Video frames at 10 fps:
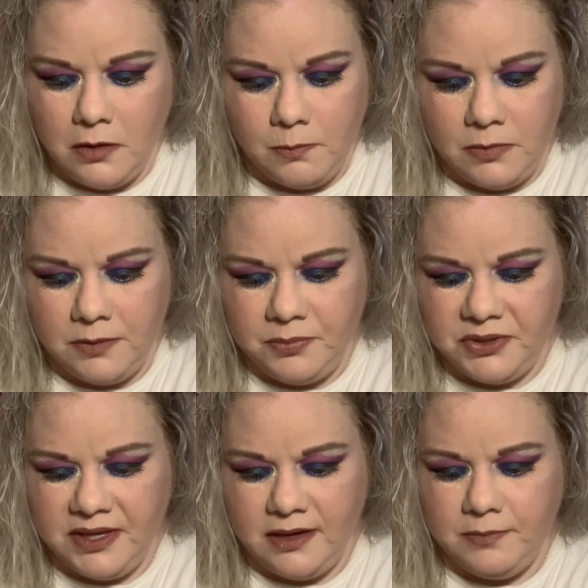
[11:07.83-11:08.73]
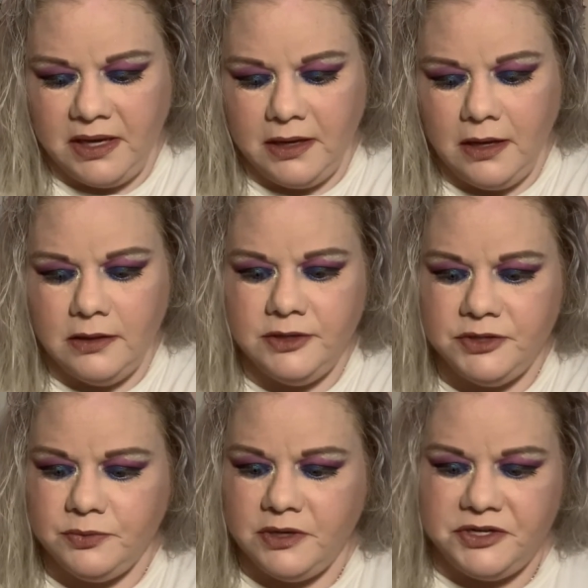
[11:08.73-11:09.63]
I'm going to put that in my color
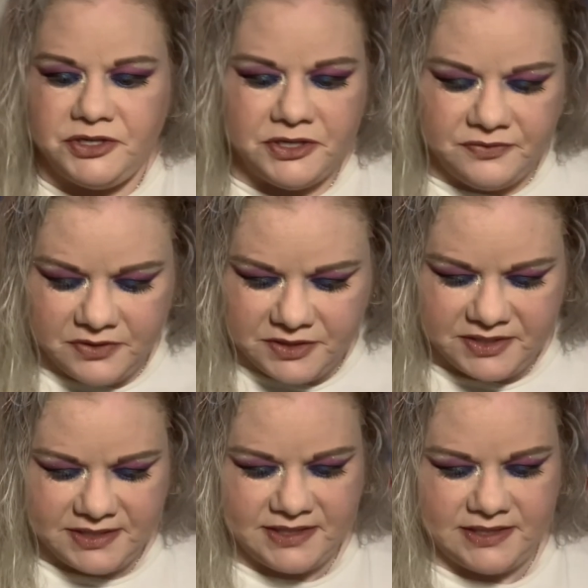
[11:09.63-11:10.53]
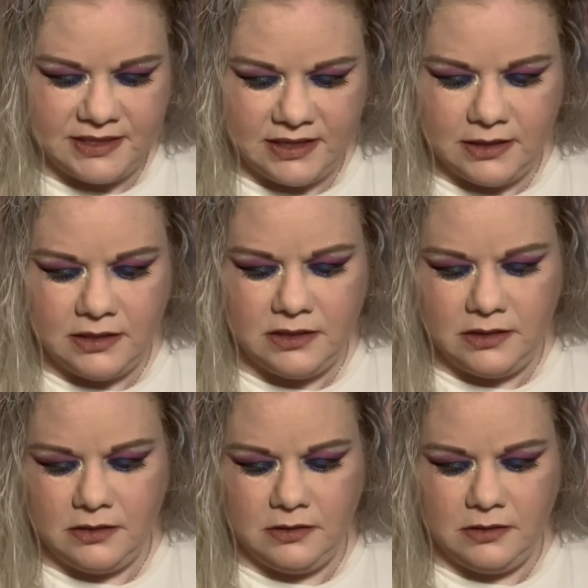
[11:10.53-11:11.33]
switch just for a second.